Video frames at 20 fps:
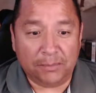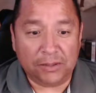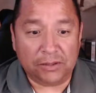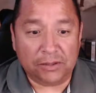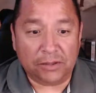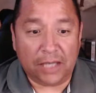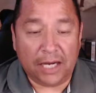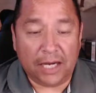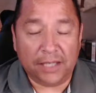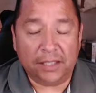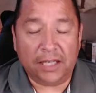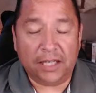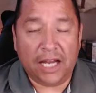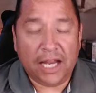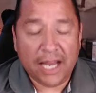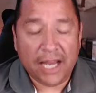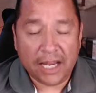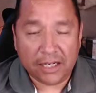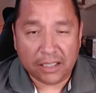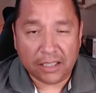So I
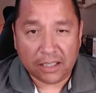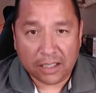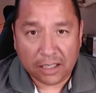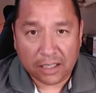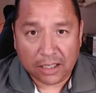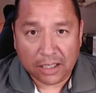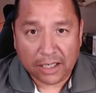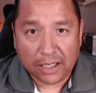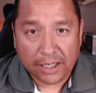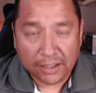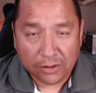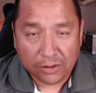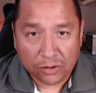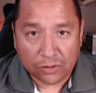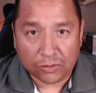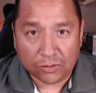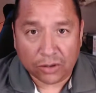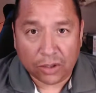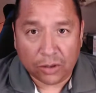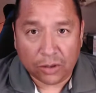had an
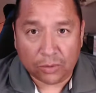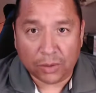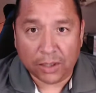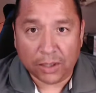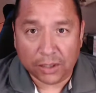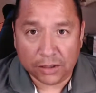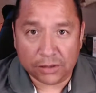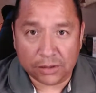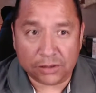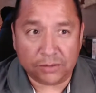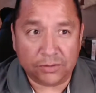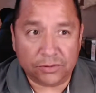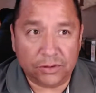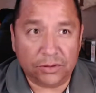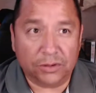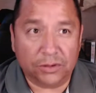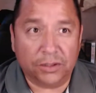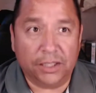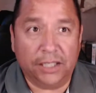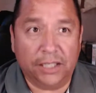overall awareness of who
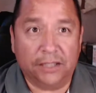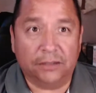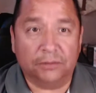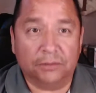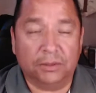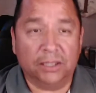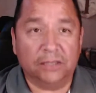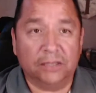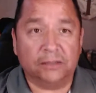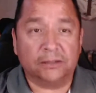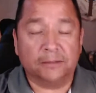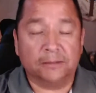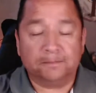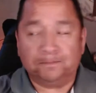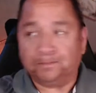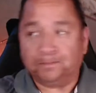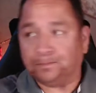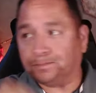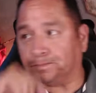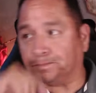Creator was
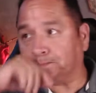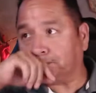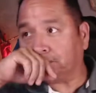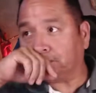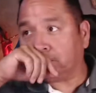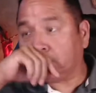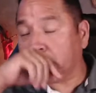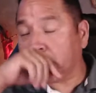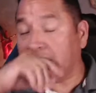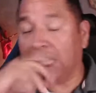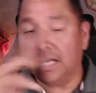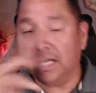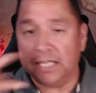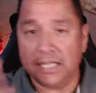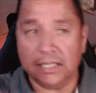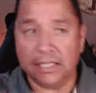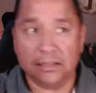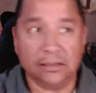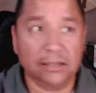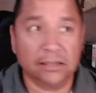and
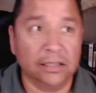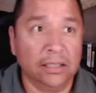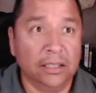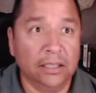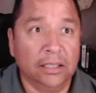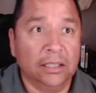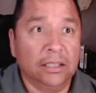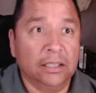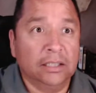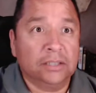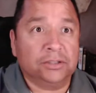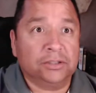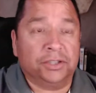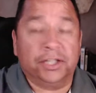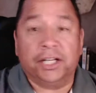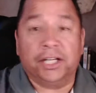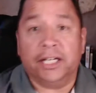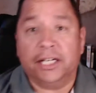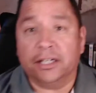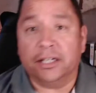is. So you're
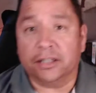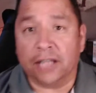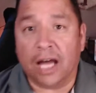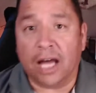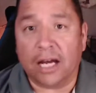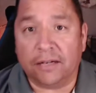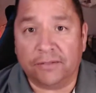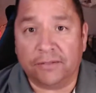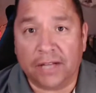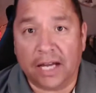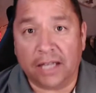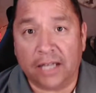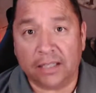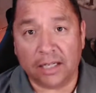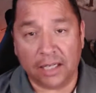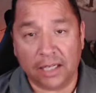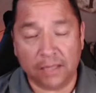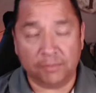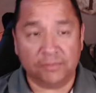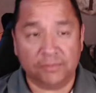going to hear a lot of that.
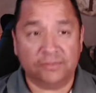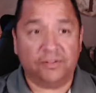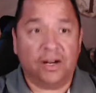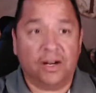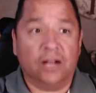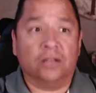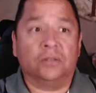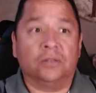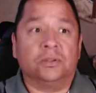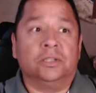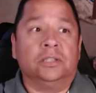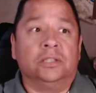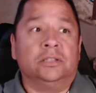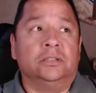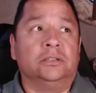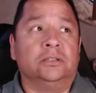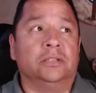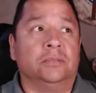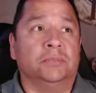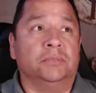I am a follower.
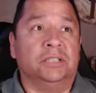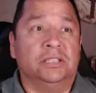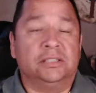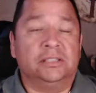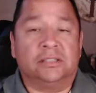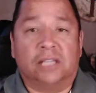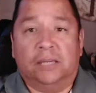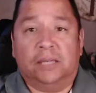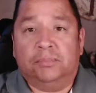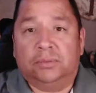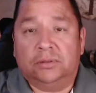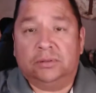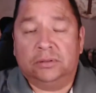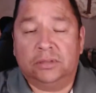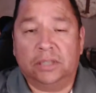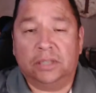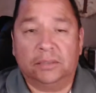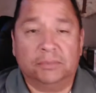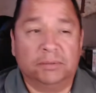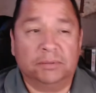I'm a disciple.
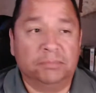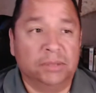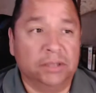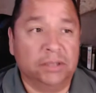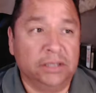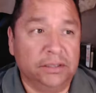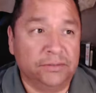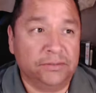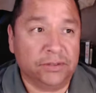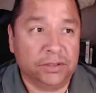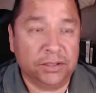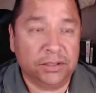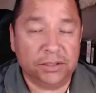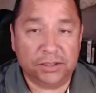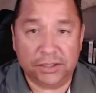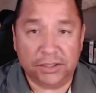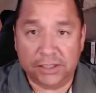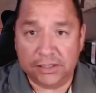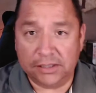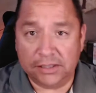I'm a believer in
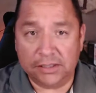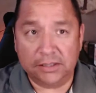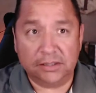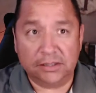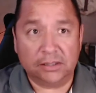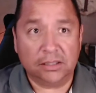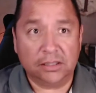Jesus.